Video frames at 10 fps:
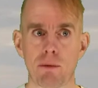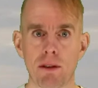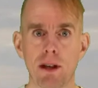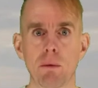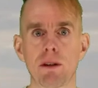If
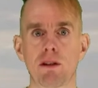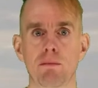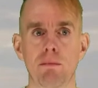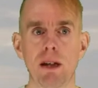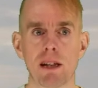we think what
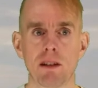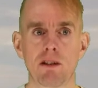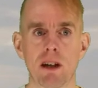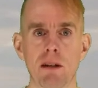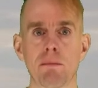this
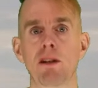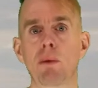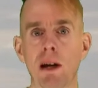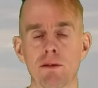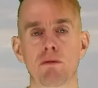means, it
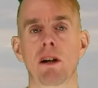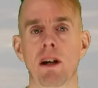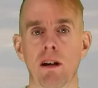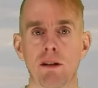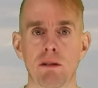means we have to
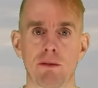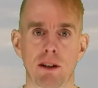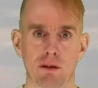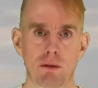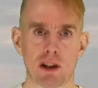run at higher
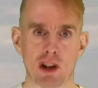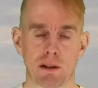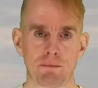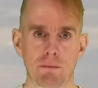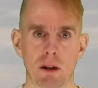reflux
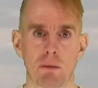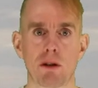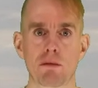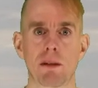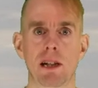ratio,
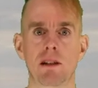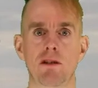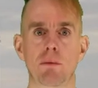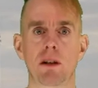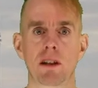which
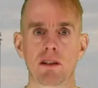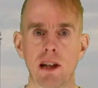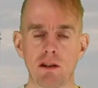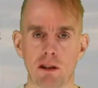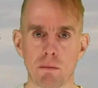means we're
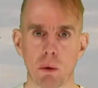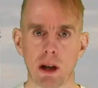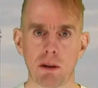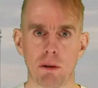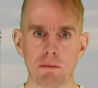condensing more
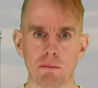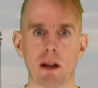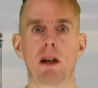liquid,